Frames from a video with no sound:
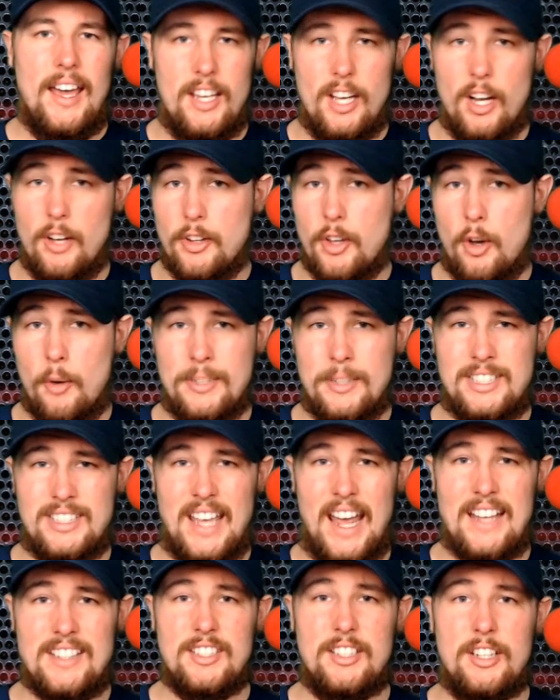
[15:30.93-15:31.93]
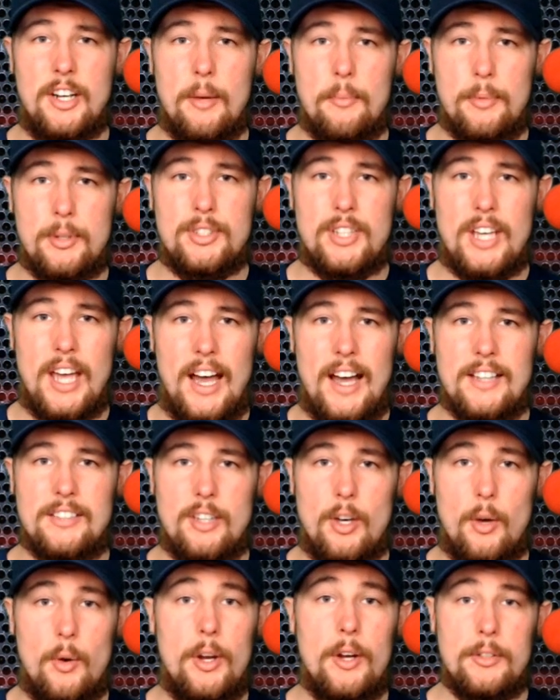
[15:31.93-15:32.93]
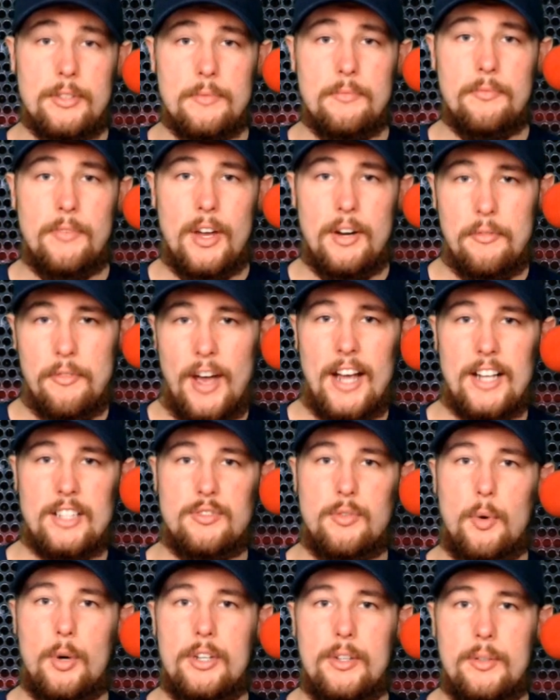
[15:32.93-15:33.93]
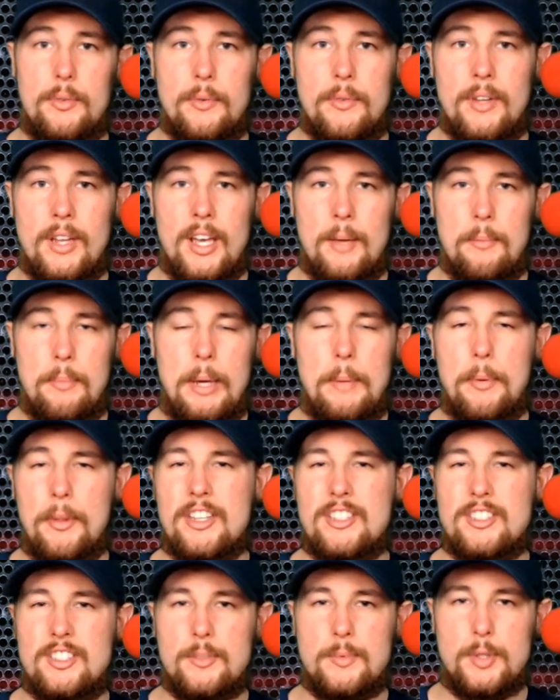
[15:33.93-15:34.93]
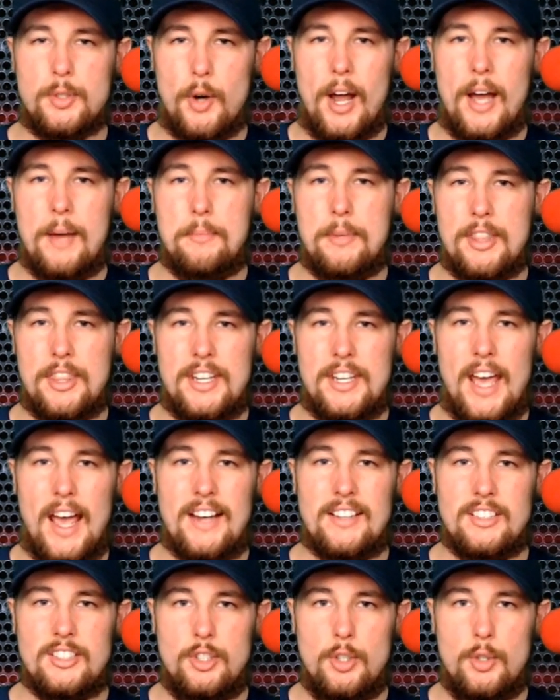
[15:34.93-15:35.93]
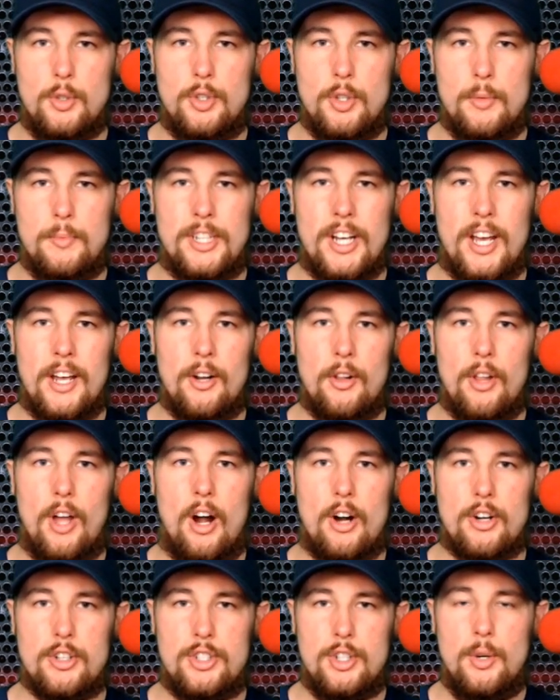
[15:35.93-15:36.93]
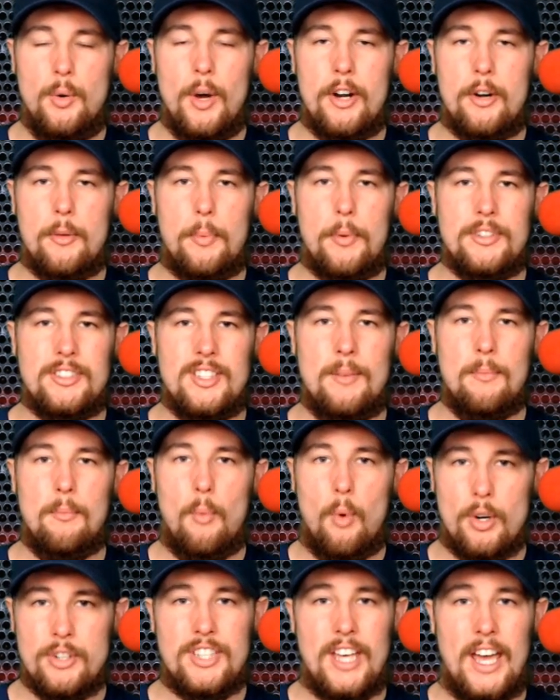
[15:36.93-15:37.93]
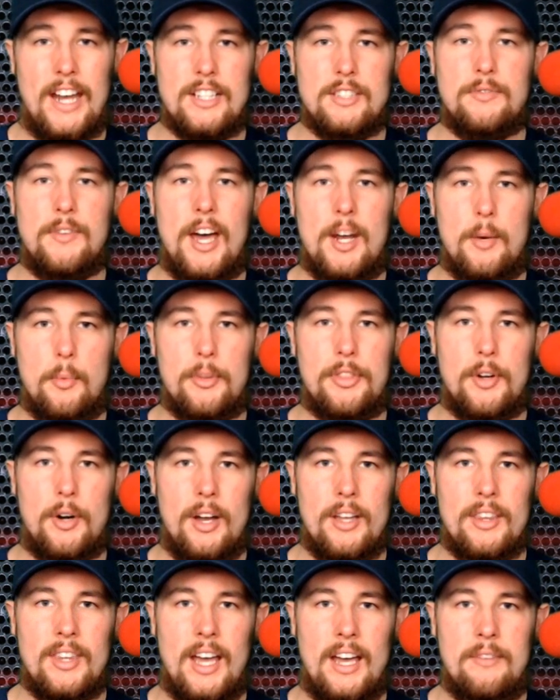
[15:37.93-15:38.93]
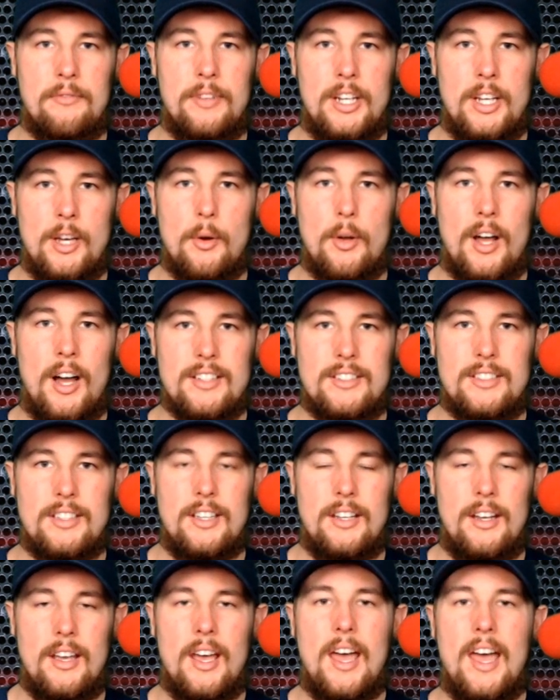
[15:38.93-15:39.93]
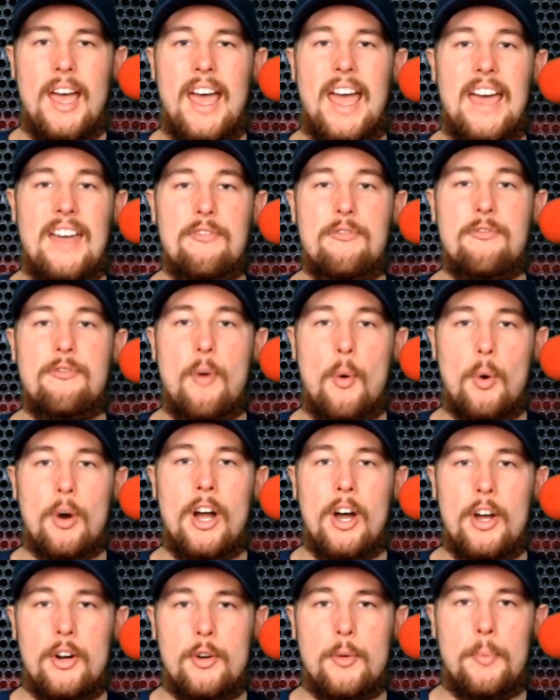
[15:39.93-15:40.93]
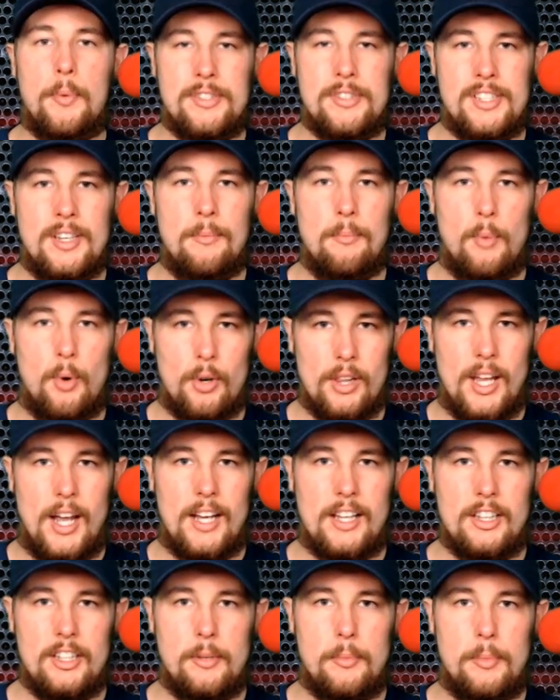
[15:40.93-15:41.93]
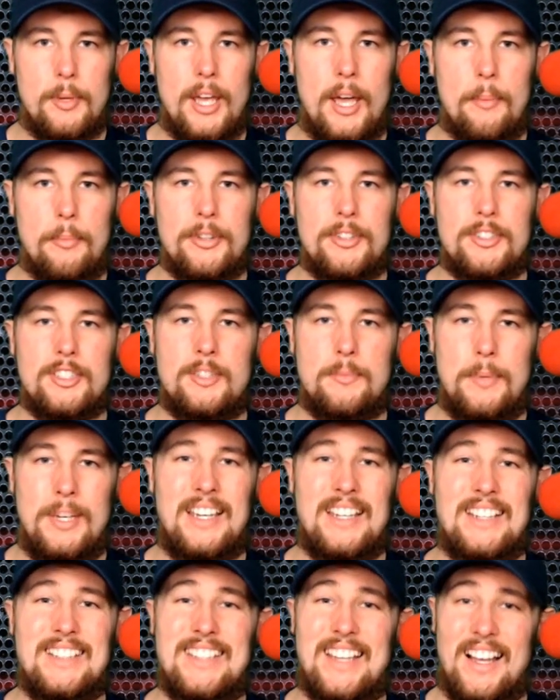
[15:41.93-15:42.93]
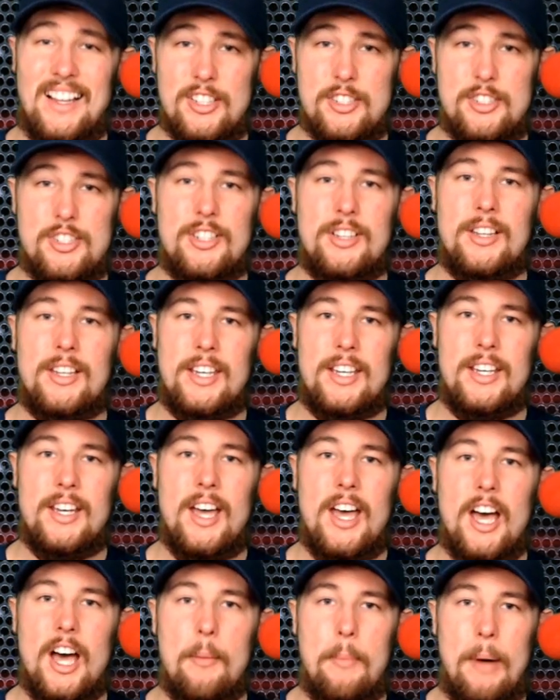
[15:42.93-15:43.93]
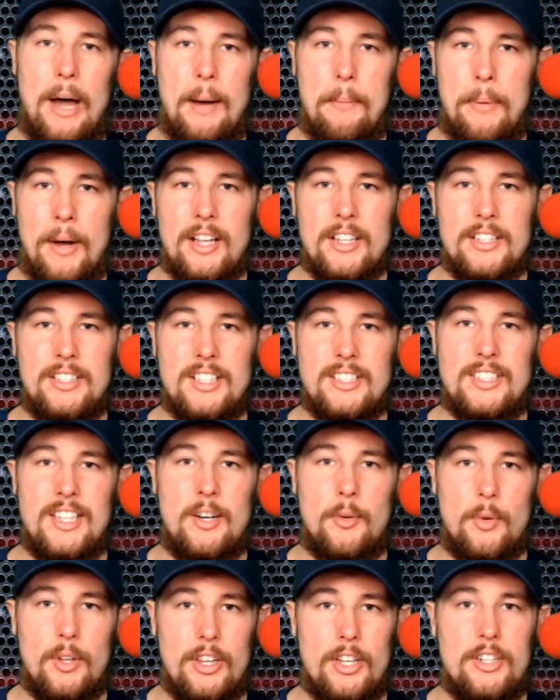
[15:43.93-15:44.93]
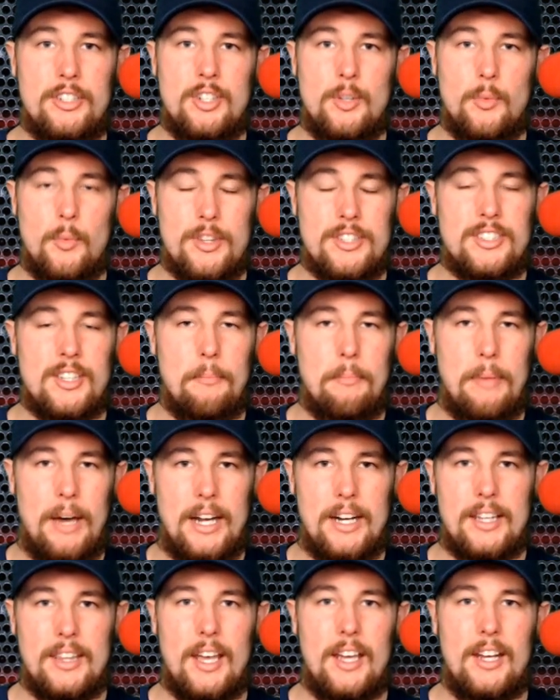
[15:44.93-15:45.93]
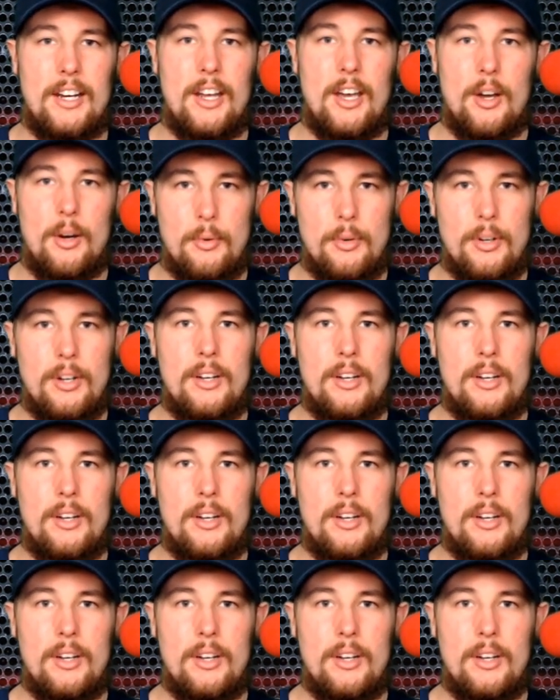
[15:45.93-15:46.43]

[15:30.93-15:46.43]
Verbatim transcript: y'all know I'm a stats and numbers guy, so here's some fun facts for you. People that subscribe to the Tactics YouTube channel are 200% more satisfied with their online video content and 400% more likely to be able to speak intelligently about politics and religion with somebody they know.